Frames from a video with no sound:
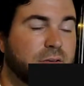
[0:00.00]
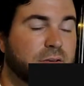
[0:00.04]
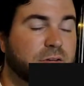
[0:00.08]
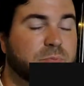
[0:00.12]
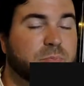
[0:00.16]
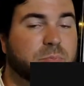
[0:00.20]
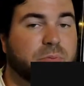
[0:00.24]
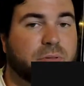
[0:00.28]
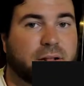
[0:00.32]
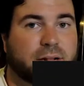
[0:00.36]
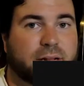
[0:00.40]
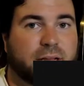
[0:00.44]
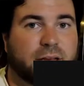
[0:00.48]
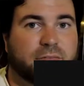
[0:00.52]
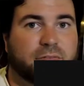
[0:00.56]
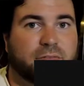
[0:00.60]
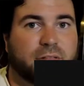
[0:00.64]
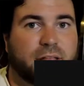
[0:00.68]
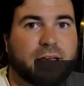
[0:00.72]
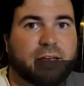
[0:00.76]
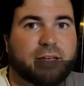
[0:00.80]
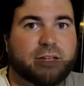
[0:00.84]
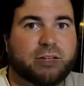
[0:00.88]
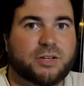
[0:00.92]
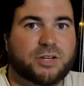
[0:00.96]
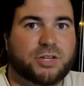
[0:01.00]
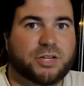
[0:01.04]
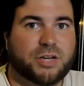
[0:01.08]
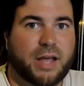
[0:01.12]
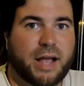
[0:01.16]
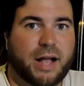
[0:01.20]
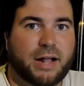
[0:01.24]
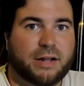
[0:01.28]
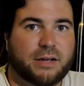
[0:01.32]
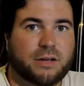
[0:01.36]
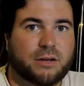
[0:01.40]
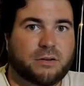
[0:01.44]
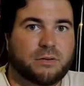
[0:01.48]
plenty of light and
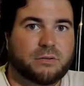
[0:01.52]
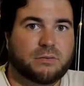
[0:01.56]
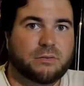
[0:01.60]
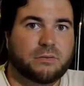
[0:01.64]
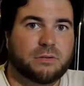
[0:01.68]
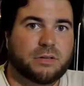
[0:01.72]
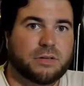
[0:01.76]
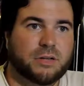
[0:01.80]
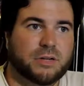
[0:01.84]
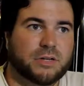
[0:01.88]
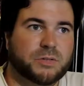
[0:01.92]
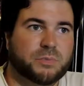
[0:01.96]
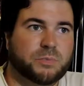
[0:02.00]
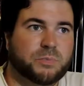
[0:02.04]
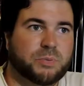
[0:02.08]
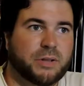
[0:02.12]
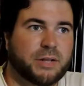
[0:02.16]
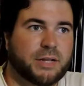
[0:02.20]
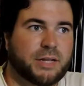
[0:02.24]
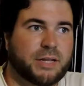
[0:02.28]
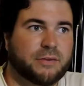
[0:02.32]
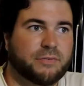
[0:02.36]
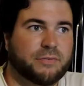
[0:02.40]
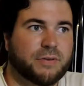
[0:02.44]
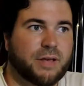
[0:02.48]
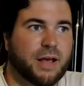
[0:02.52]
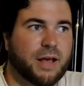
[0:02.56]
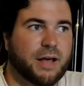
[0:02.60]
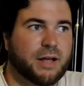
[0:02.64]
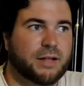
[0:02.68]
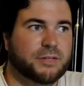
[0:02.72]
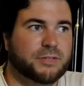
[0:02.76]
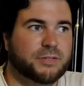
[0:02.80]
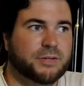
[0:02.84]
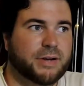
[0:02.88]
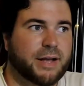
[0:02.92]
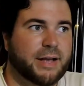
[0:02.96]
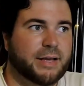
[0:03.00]
shadow, and there's plenty of
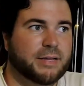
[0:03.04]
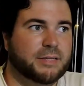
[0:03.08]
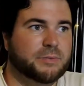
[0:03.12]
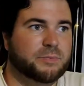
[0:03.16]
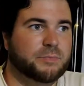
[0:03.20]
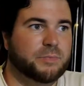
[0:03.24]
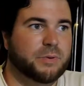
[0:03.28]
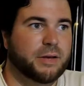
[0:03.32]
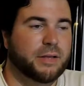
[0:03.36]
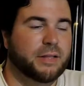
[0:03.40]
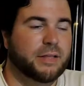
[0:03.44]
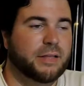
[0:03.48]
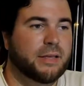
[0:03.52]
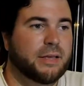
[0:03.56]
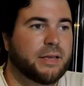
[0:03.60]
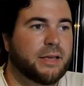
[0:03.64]
contrast, but